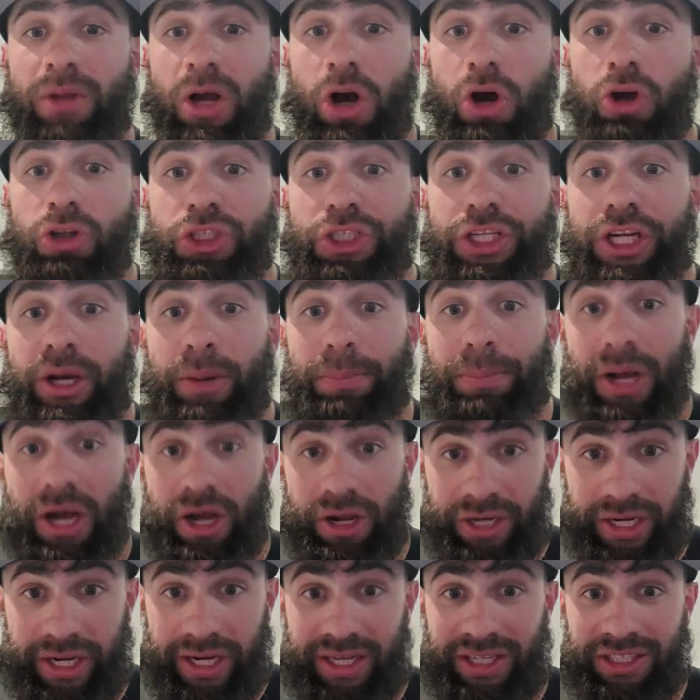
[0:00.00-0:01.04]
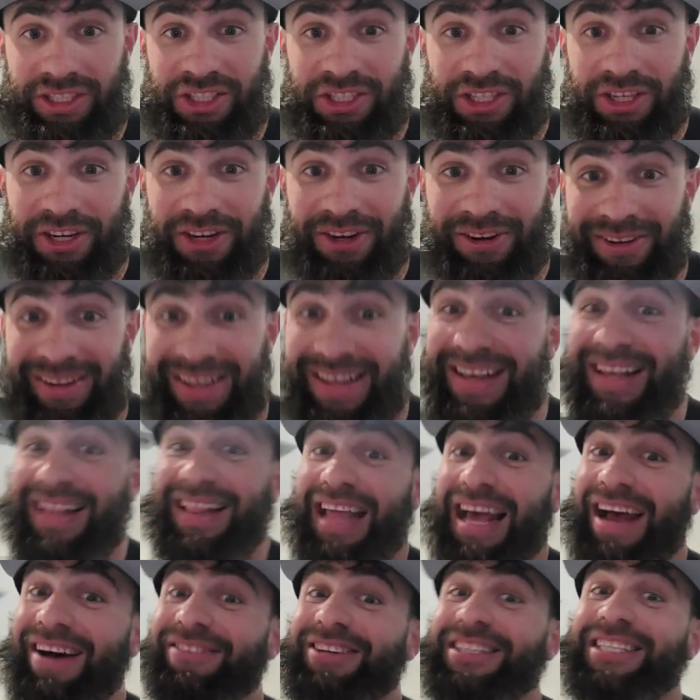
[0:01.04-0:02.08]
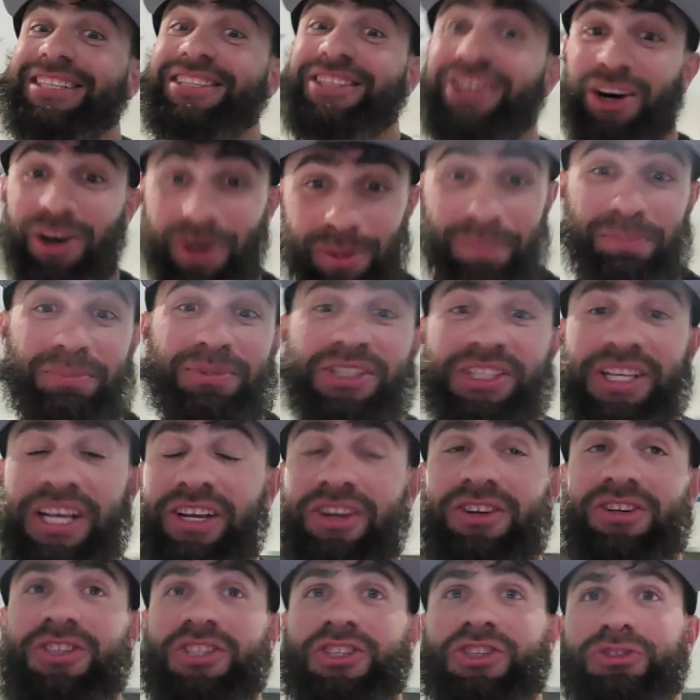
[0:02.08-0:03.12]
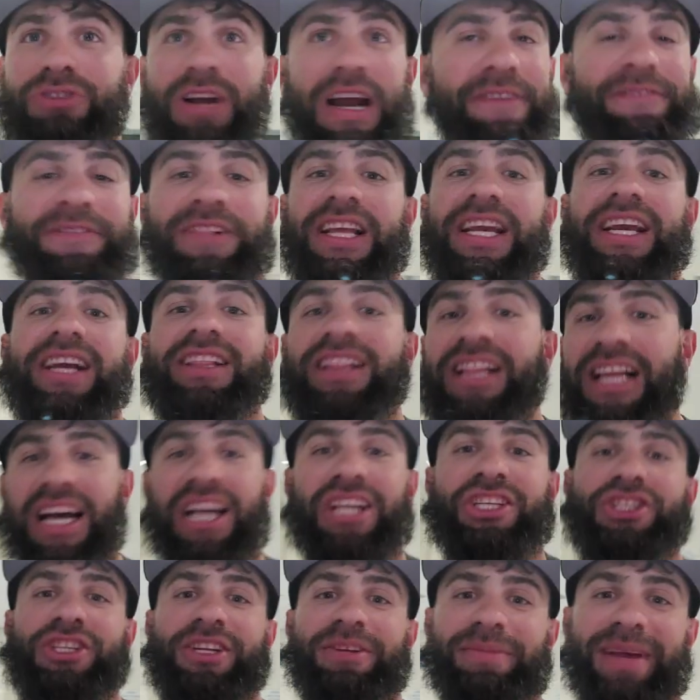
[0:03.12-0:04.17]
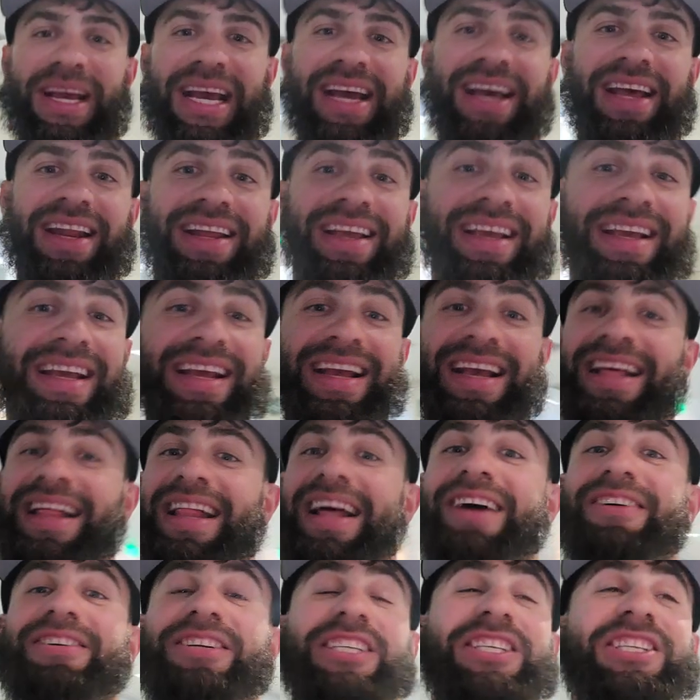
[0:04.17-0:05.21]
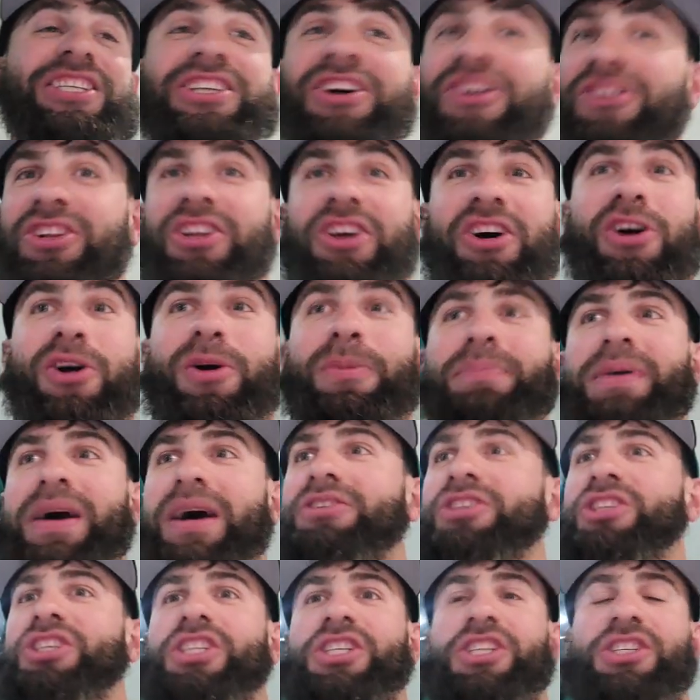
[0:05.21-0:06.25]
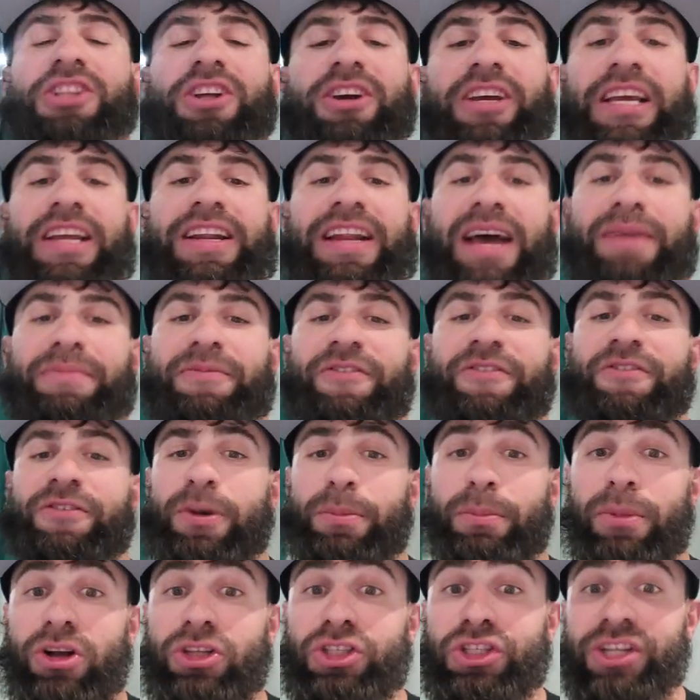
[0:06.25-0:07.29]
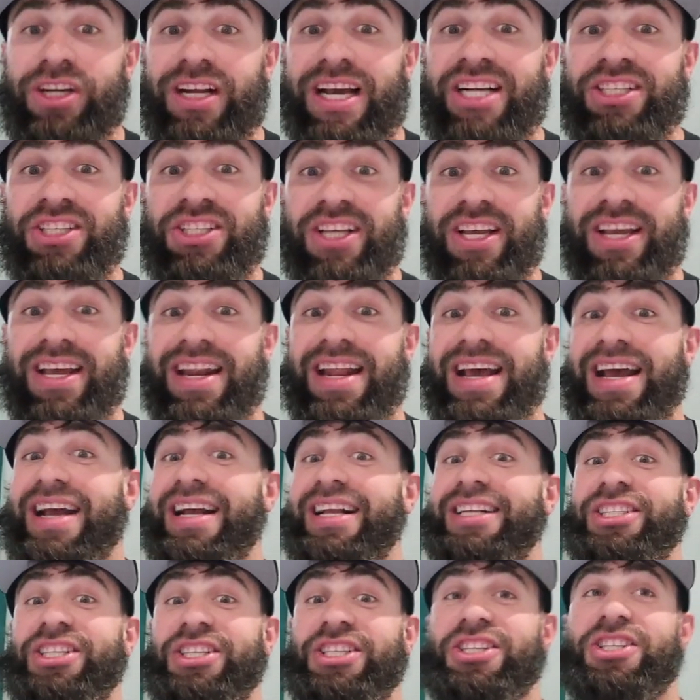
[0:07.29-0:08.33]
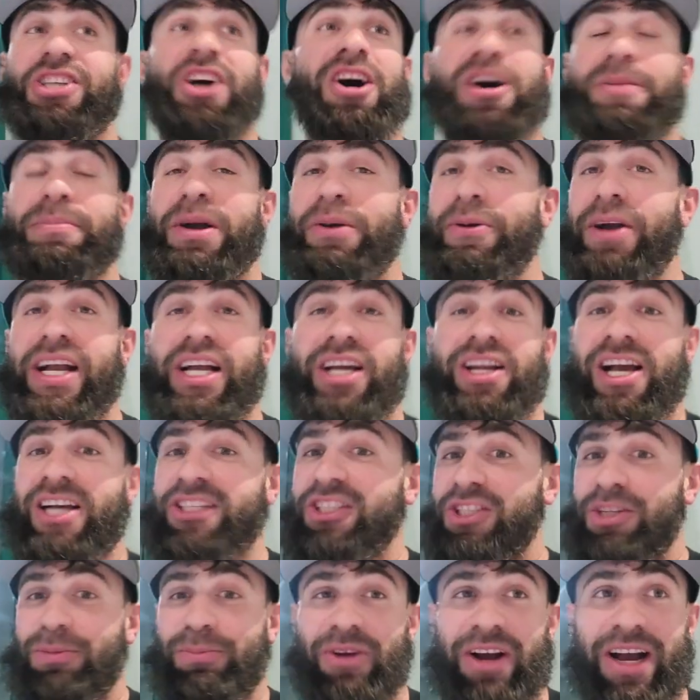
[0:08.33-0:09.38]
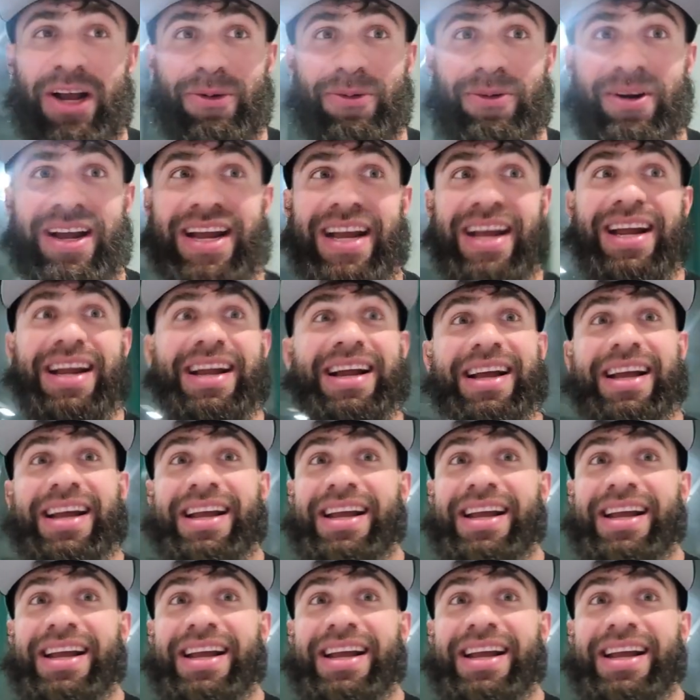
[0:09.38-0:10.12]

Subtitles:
OGAlbina. So that was dope. Singles Draft League legend, man. That was so dope. I was just looking up for merchandise and I just saw him. I recognized him right away.